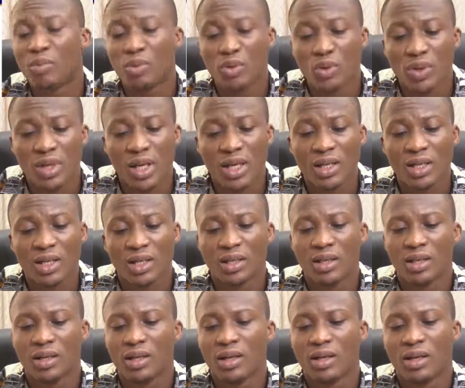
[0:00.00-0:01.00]

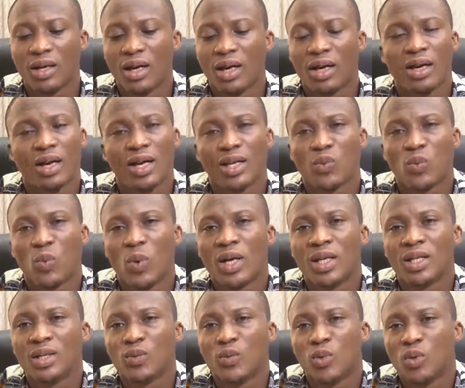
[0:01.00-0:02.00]
process at
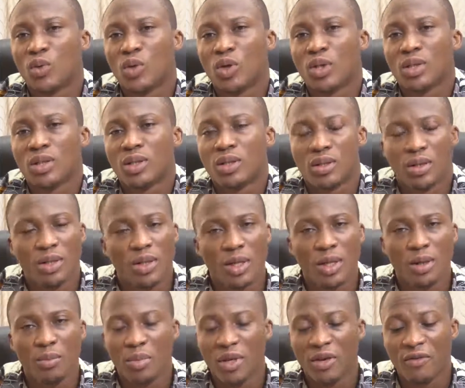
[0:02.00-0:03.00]
once will not
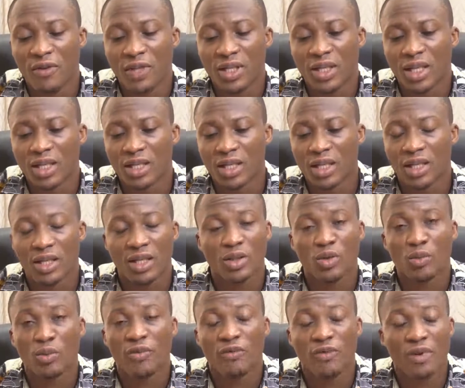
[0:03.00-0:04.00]
be efficient, and
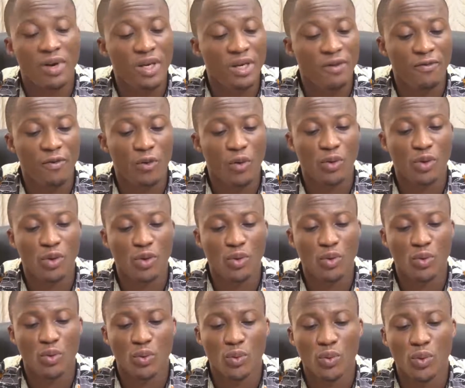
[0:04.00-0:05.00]
it will be very difficult
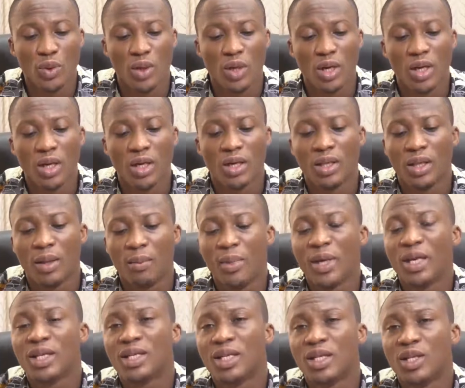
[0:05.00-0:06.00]
to do. The
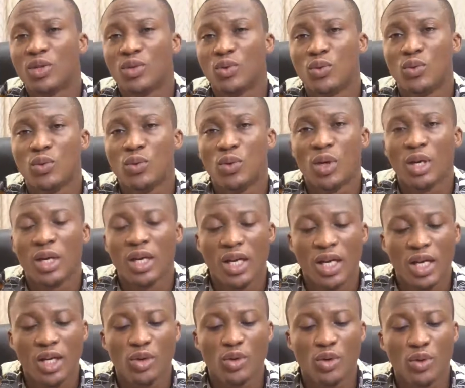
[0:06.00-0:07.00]
best is to
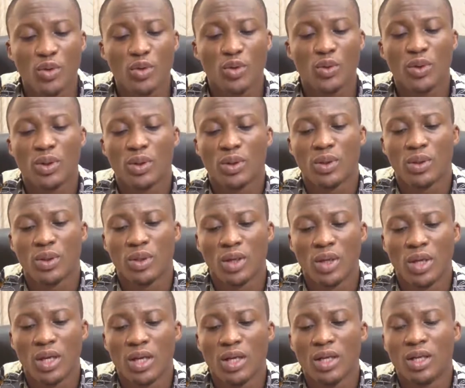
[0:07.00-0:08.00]
introduce
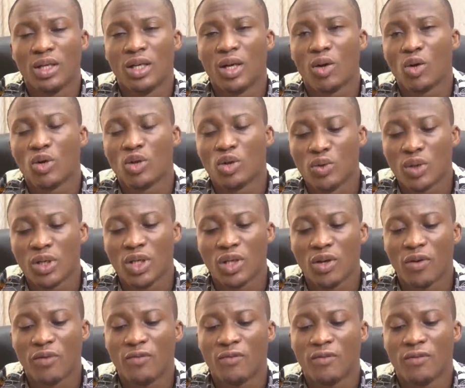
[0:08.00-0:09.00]
the
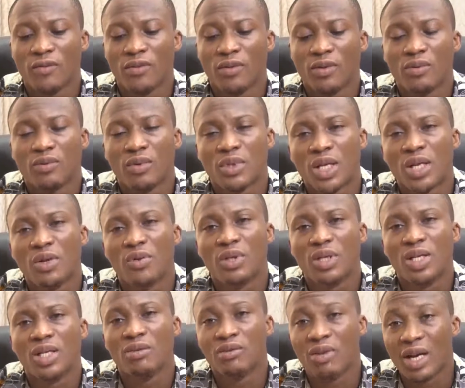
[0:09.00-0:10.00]
consideration of
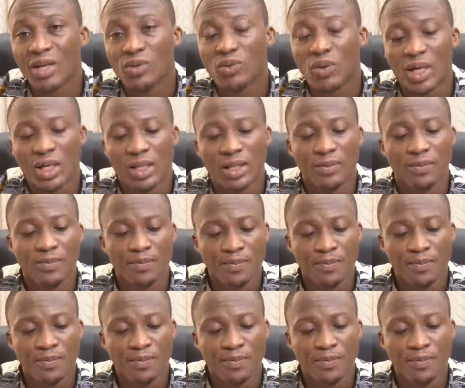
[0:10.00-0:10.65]
security gradually,